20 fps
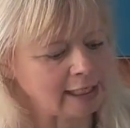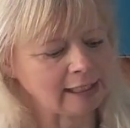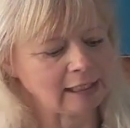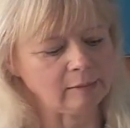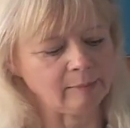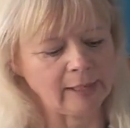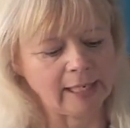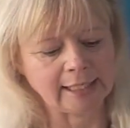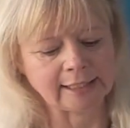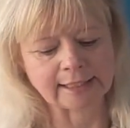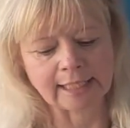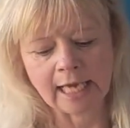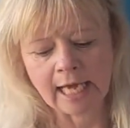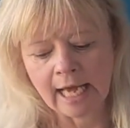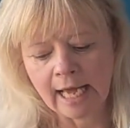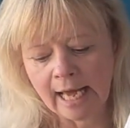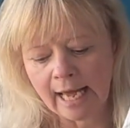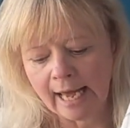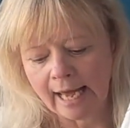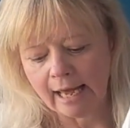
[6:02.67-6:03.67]
a little bit.
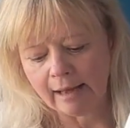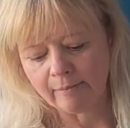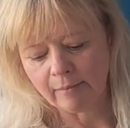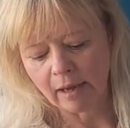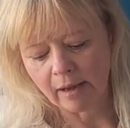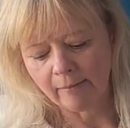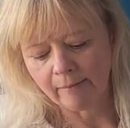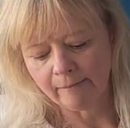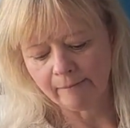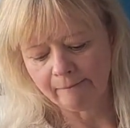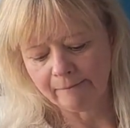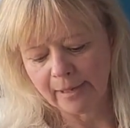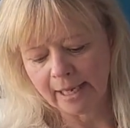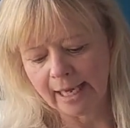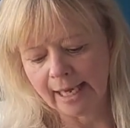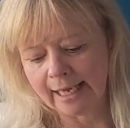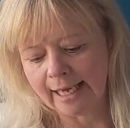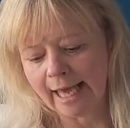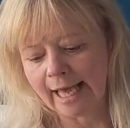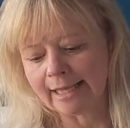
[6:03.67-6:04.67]

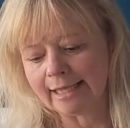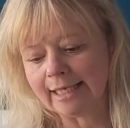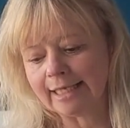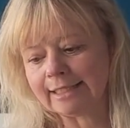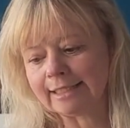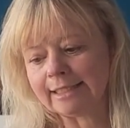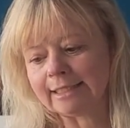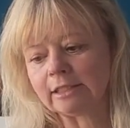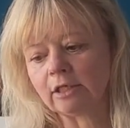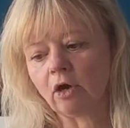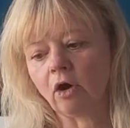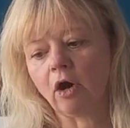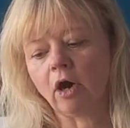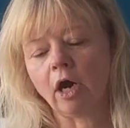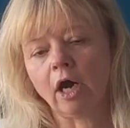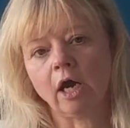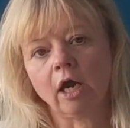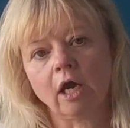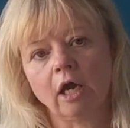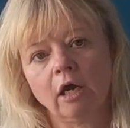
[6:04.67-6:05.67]
But again, this has
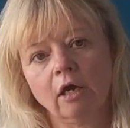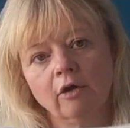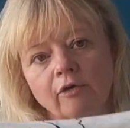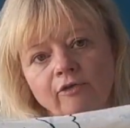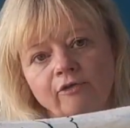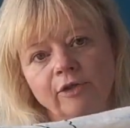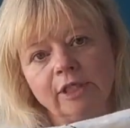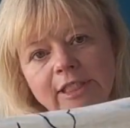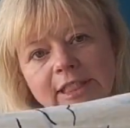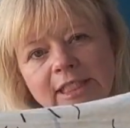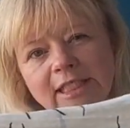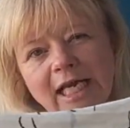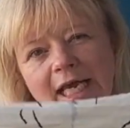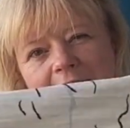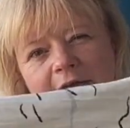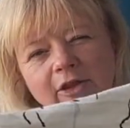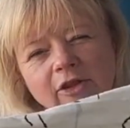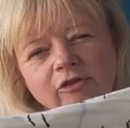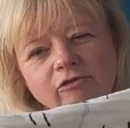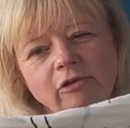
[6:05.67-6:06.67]
got a cuff. This is
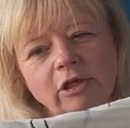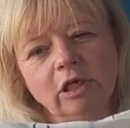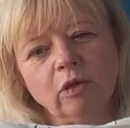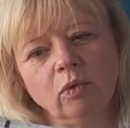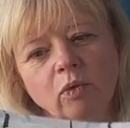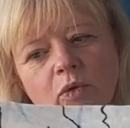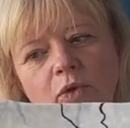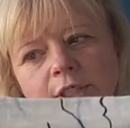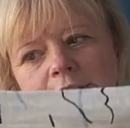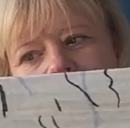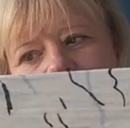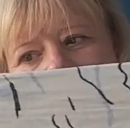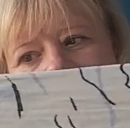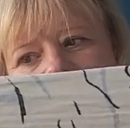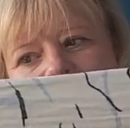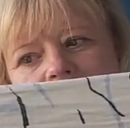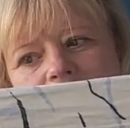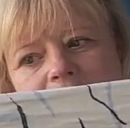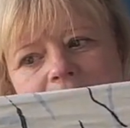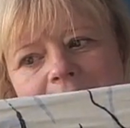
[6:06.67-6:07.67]
like a 3/4
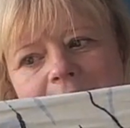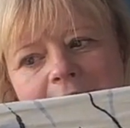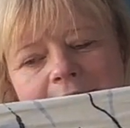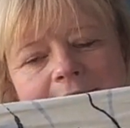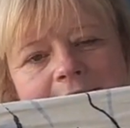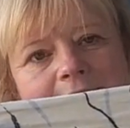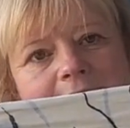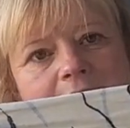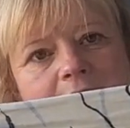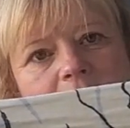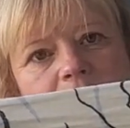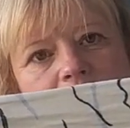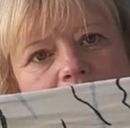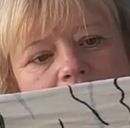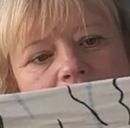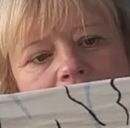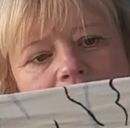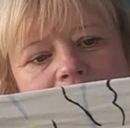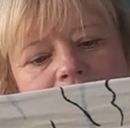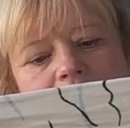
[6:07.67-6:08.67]
sleeve that's gathered into an
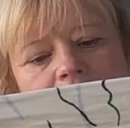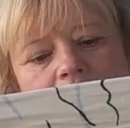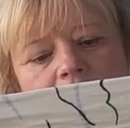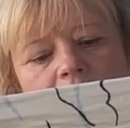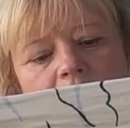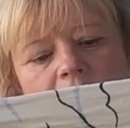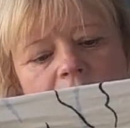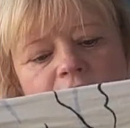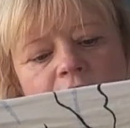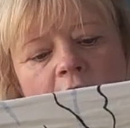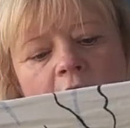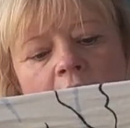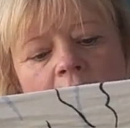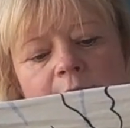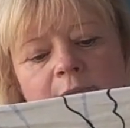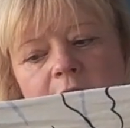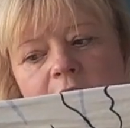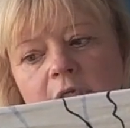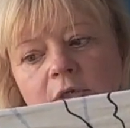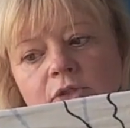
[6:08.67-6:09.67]
elastic cuff.
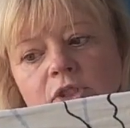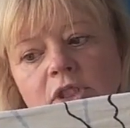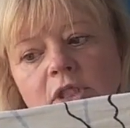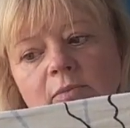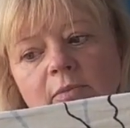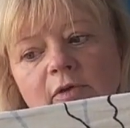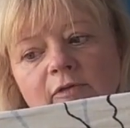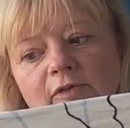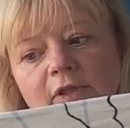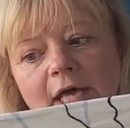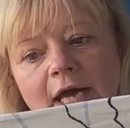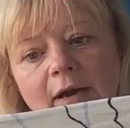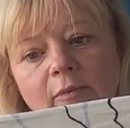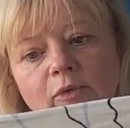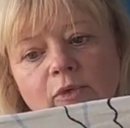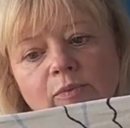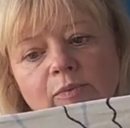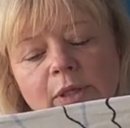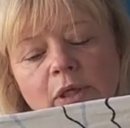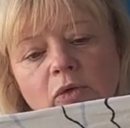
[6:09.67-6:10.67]
But so some of that
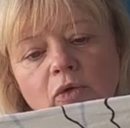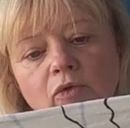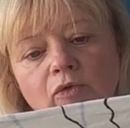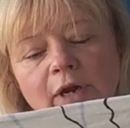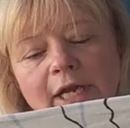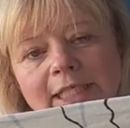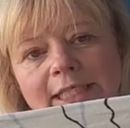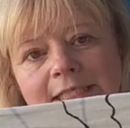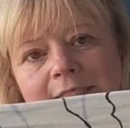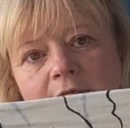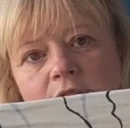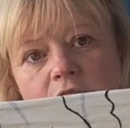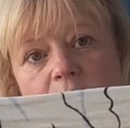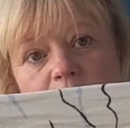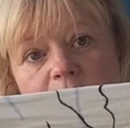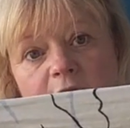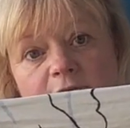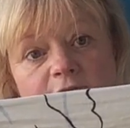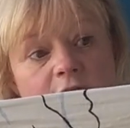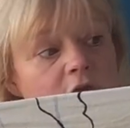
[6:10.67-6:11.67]
would be already,
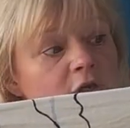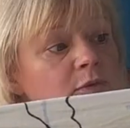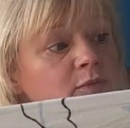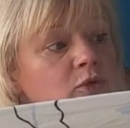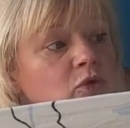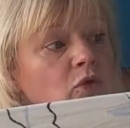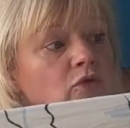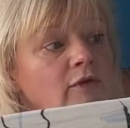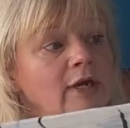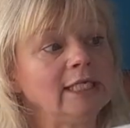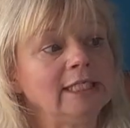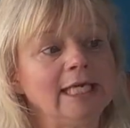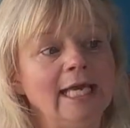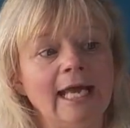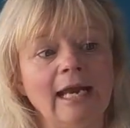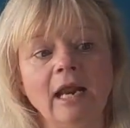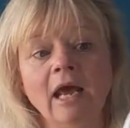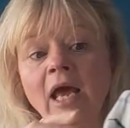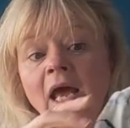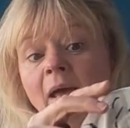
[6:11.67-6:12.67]
some of the volume's already
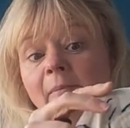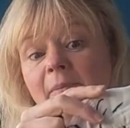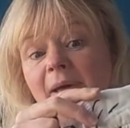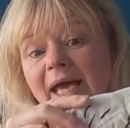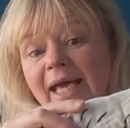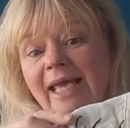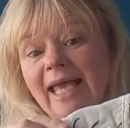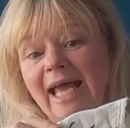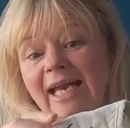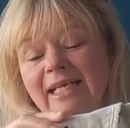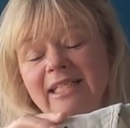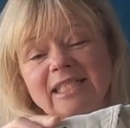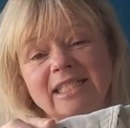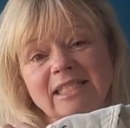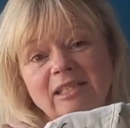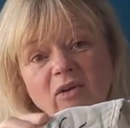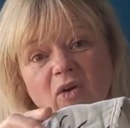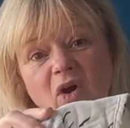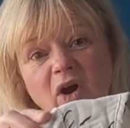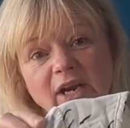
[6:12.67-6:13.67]
in. But again, it's
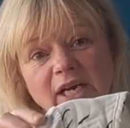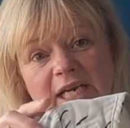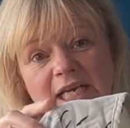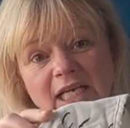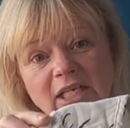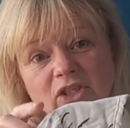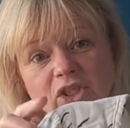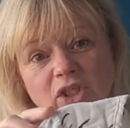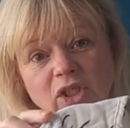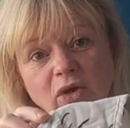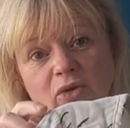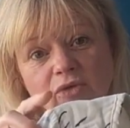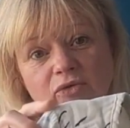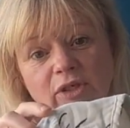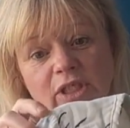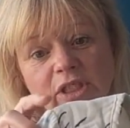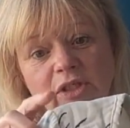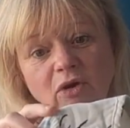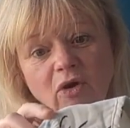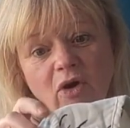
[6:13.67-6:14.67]
still got a neat shoulder.
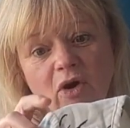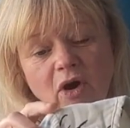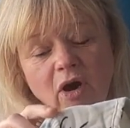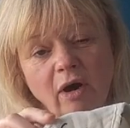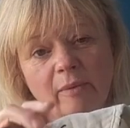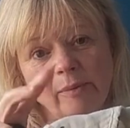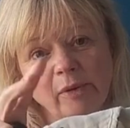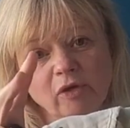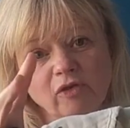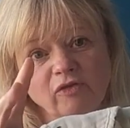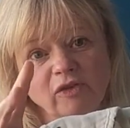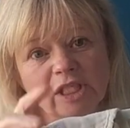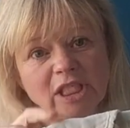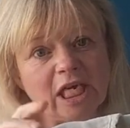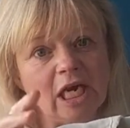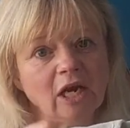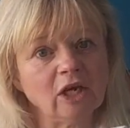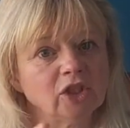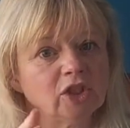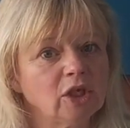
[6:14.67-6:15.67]
It's not got a
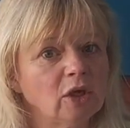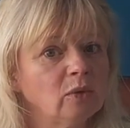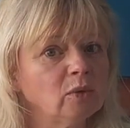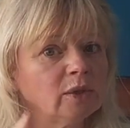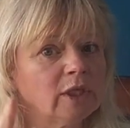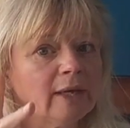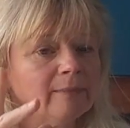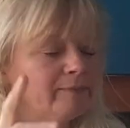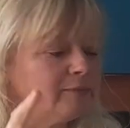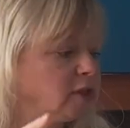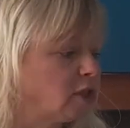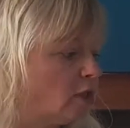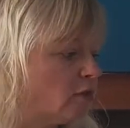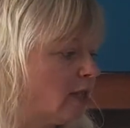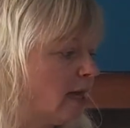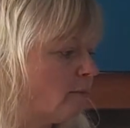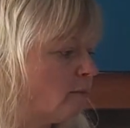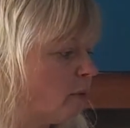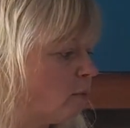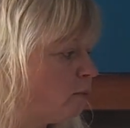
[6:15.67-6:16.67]
poofy shoulder. So
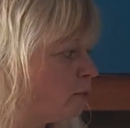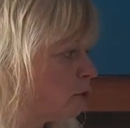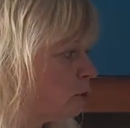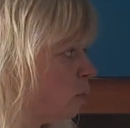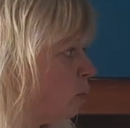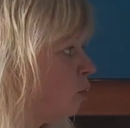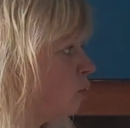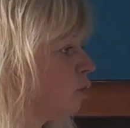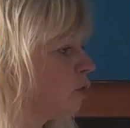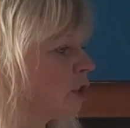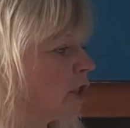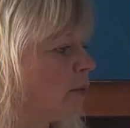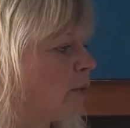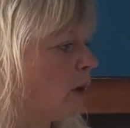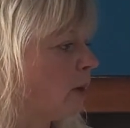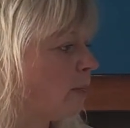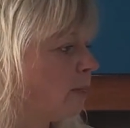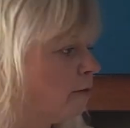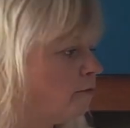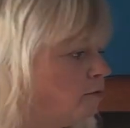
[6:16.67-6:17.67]
that one was also on